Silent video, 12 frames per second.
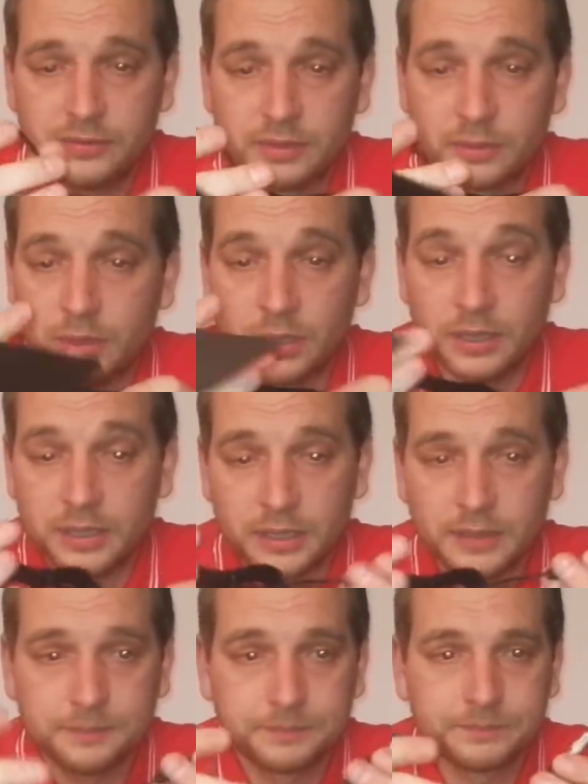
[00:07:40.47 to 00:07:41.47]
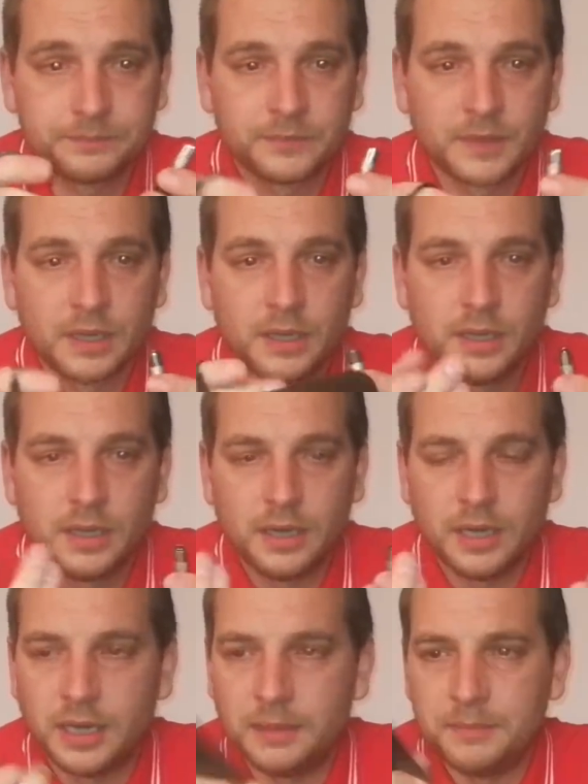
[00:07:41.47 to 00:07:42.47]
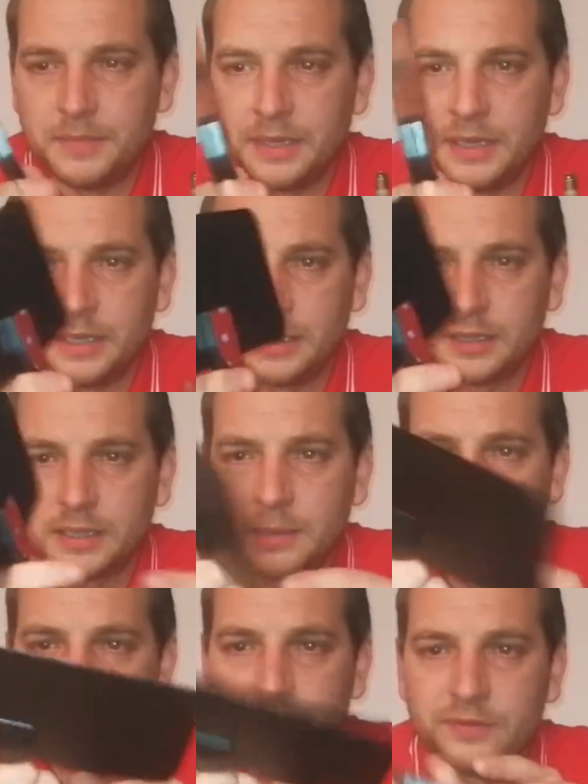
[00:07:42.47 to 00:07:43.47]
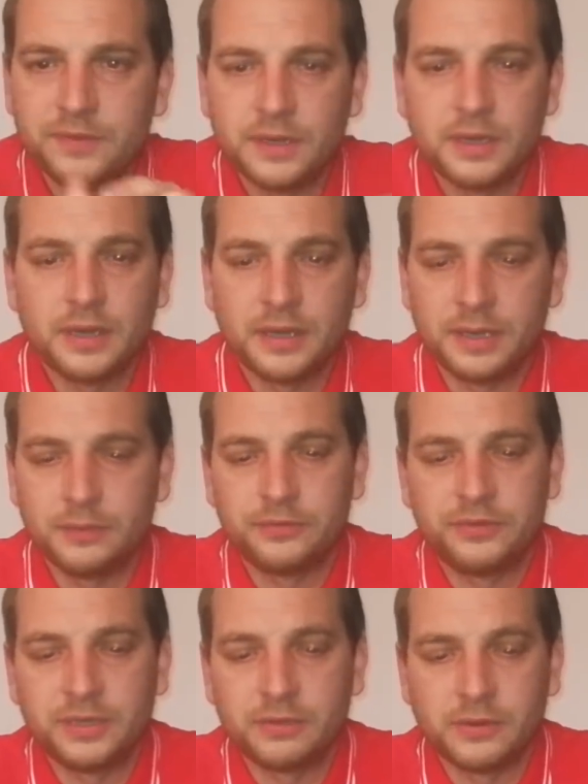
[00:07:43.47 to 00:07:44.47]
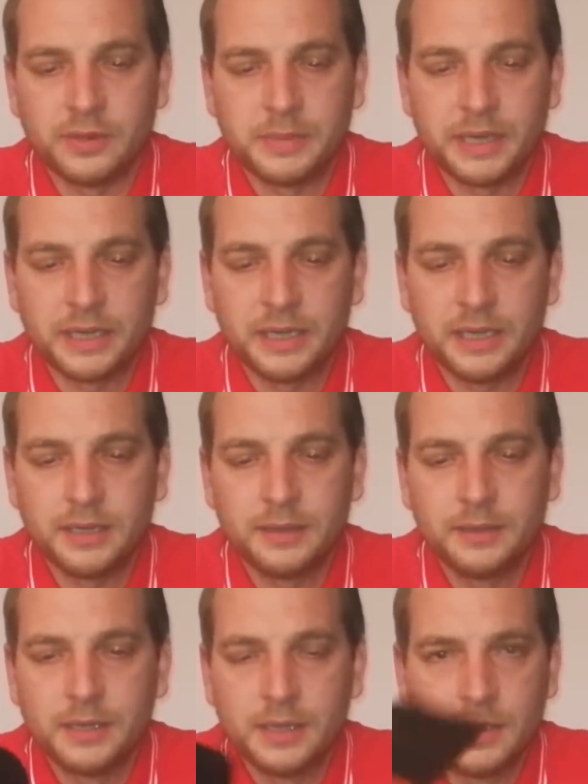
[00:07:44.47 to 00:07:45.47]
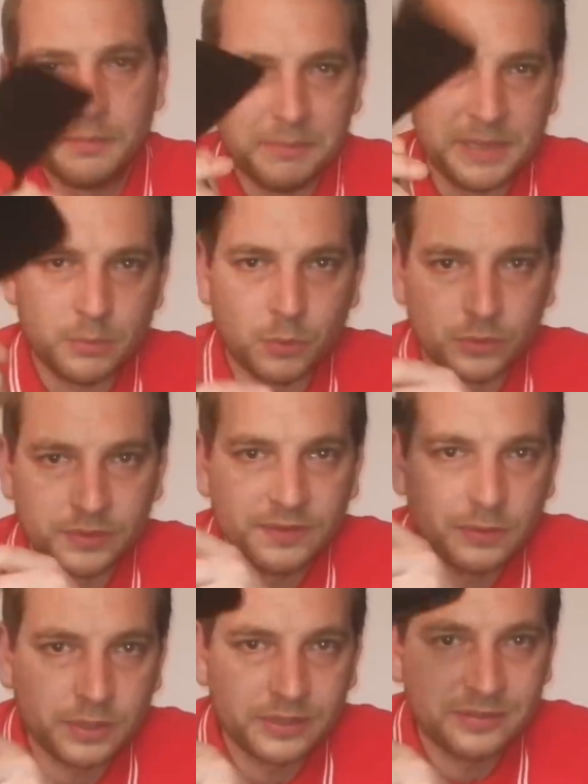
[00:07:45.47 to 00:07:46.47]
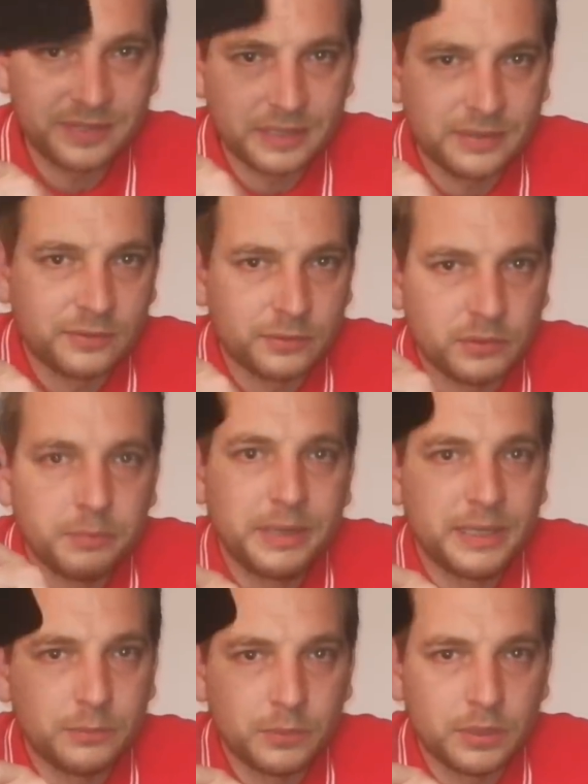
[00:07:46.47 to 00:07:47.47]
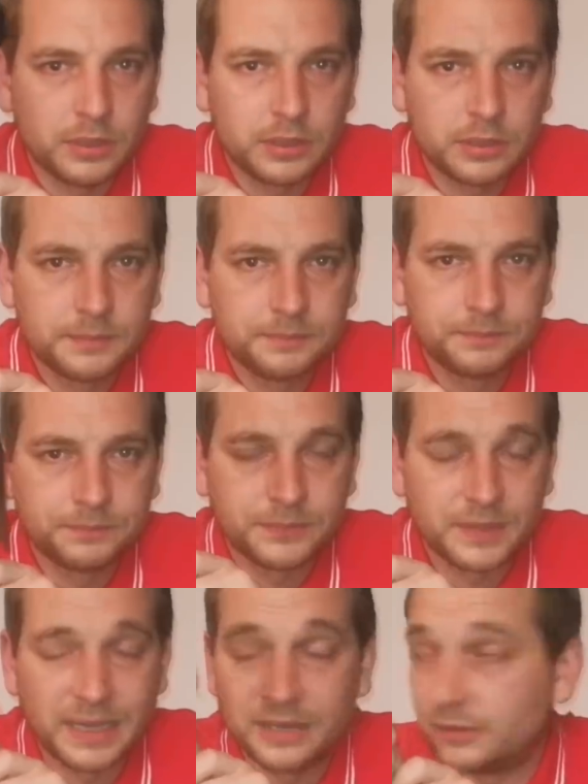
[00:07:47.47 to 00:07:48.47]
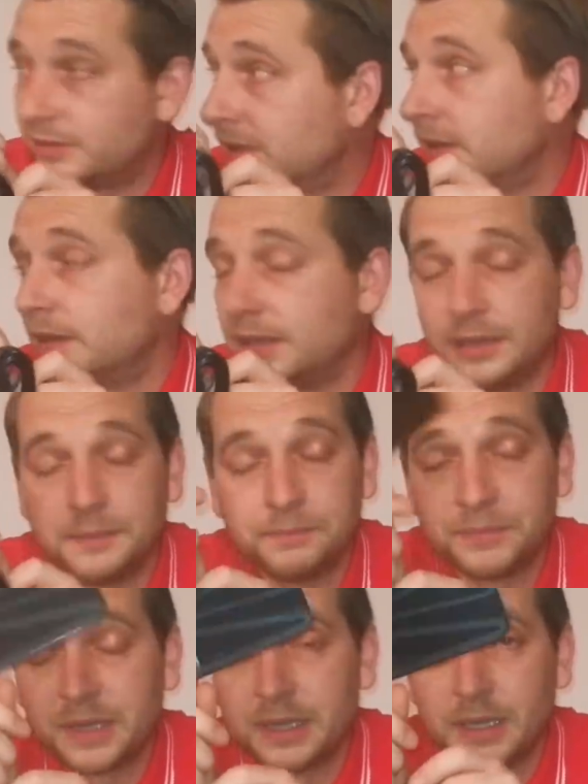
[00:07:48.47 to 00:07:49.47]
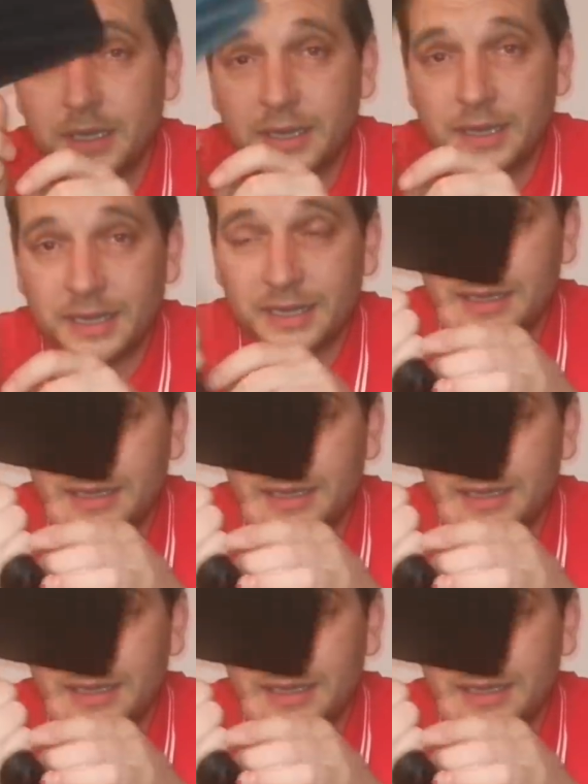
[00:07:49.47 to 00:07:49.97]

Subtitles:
I quite like it. And then it comes with a little sticker on the back here. Be warned, if you're going to stick this on your paintwork, as I did earlier, it